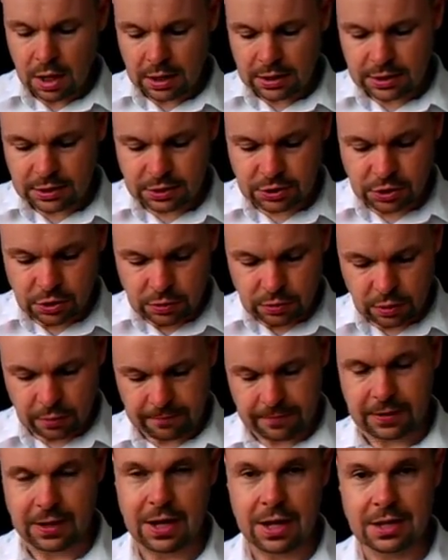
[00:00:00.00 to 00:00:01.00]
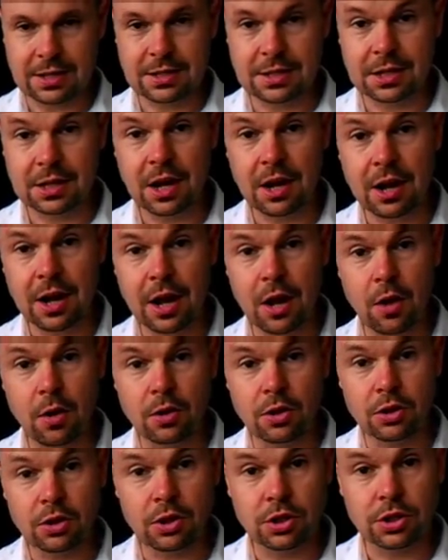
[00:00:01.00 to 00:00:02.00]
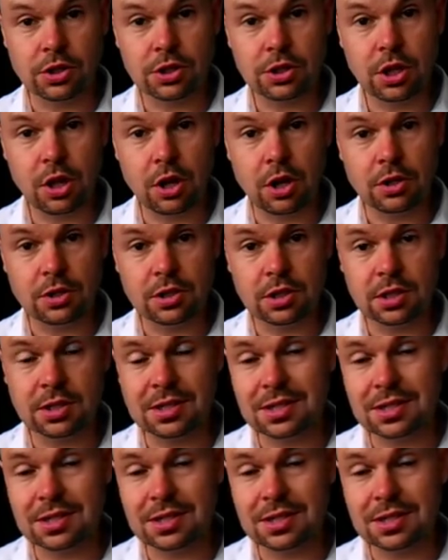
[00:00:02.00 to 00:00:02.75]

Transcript: and do not forget to cut out the slots,